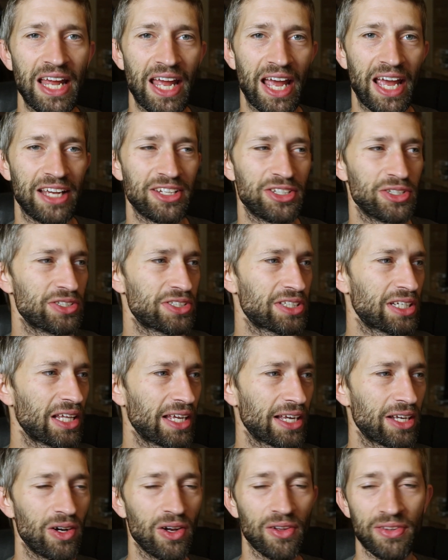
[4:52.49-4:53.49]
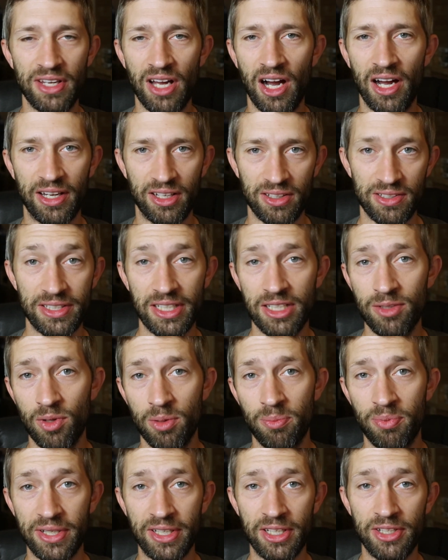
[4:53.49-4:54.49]
and just click on the icons and it
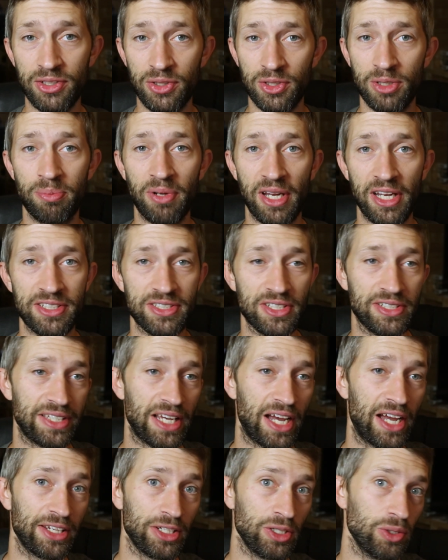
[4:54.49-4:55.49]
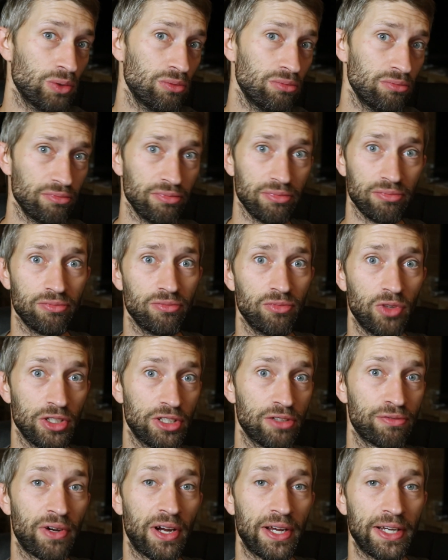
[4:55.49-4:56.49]
will bring you to the pages that you
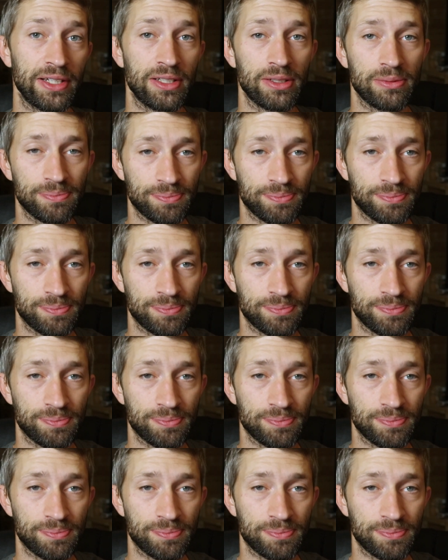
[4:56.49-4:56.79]
want to find.